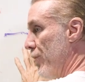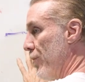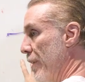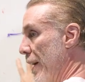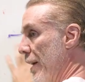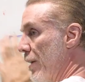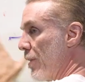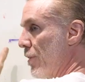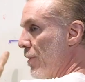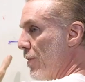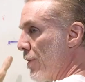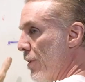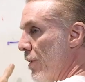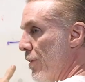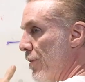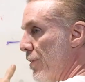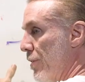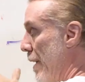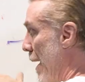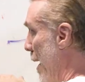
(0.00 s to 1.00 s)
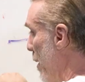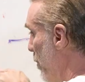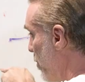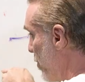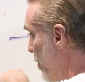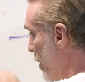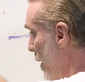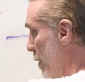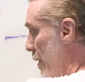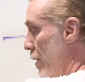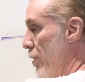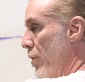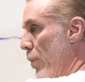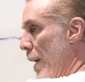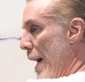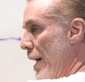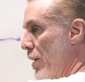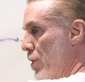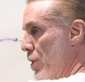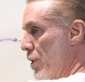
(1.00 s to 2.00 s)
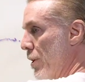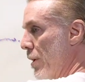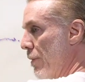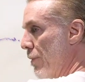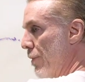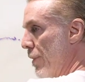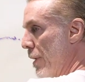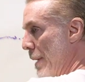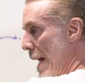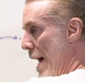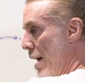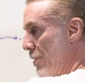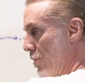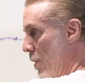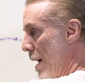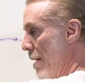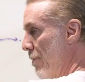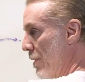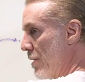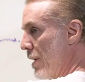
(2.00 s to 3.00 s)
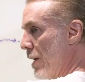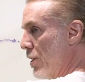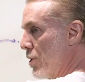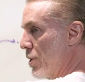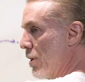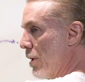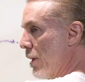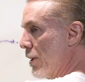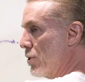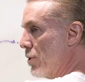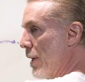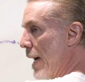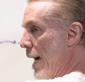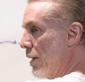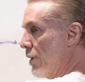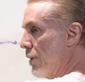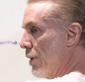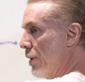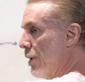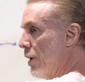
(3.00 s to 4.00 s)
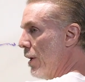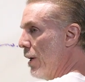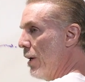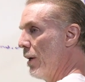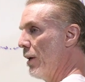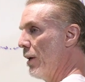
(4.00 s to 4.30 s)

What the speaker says: 6 steps in the direction of the gravitational attractor